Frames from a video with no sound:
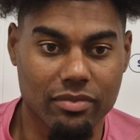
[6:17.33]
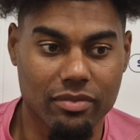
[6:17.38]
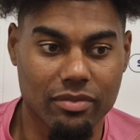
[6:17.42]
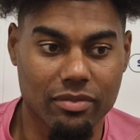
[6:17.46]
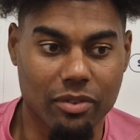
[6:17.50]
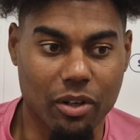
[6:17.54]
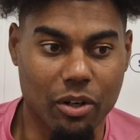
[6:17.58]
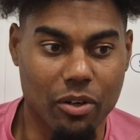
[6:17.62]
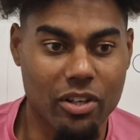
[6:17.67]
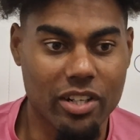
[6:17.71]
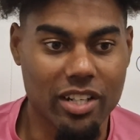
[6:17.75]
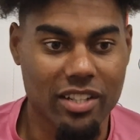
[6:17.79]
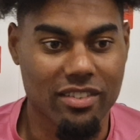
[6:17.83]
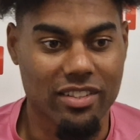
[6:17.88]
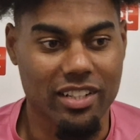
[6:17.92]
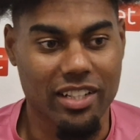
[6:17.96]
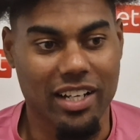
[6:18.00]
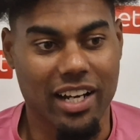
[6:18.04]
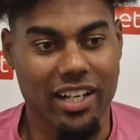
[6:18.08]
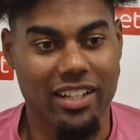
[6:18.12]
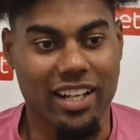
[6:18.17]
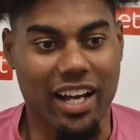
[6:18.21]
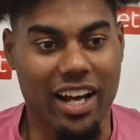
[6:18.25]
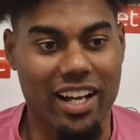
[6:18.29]
Well, honestly,
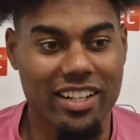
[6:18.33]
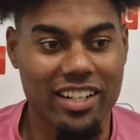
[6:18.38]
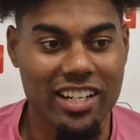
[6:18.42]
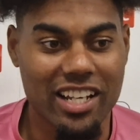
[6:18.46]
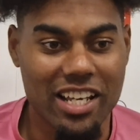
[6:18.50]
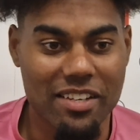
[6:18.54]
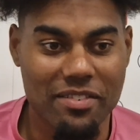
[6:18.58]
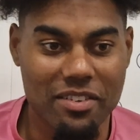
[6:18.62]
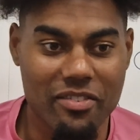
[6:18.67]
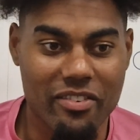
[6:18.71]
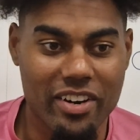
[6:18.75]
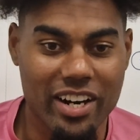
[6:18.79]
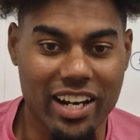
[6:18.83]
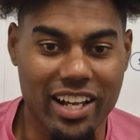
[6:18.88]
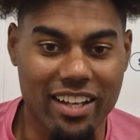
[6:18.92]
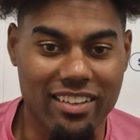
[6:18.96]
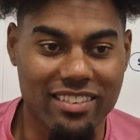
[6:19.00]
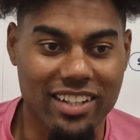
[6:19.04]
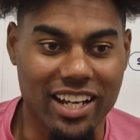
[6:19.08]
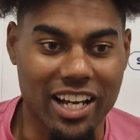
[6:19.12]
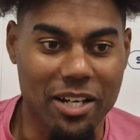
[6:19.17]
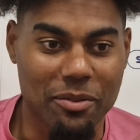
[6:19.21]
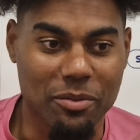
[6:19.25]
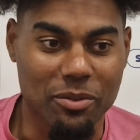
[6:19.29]
I didn't even realise
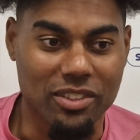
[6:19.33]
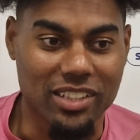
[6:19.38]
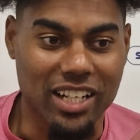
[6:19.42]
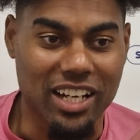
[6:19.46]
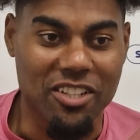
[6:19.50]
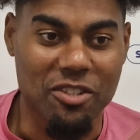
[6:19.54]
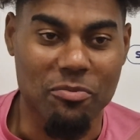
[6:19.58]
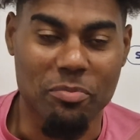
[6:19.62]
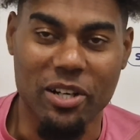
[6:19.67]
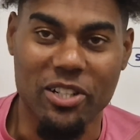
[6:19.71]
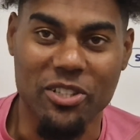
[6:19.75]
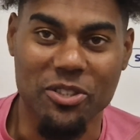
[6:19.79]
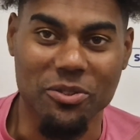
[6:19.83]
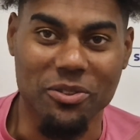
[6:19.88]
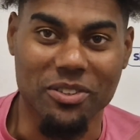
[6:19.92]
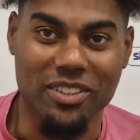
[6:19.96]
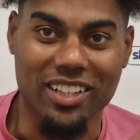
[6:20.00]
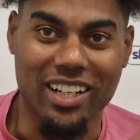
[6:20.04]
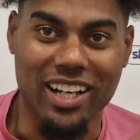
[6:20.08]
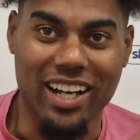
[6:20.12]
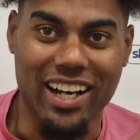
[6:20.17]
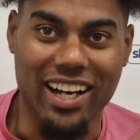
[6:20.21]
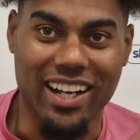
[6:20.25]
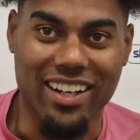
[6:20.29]
that it was that special
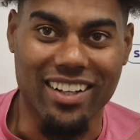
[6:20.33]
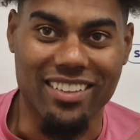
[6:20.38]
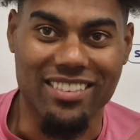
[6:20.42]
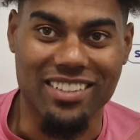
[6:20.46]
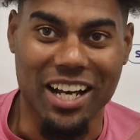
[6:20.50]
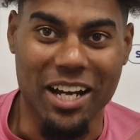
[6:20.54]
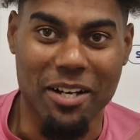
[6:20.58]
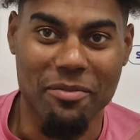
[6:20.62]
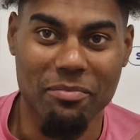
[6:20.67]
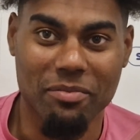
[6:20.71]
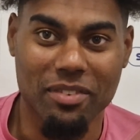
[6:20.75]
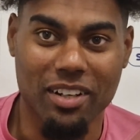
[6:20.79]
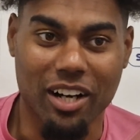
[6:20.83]
at the time.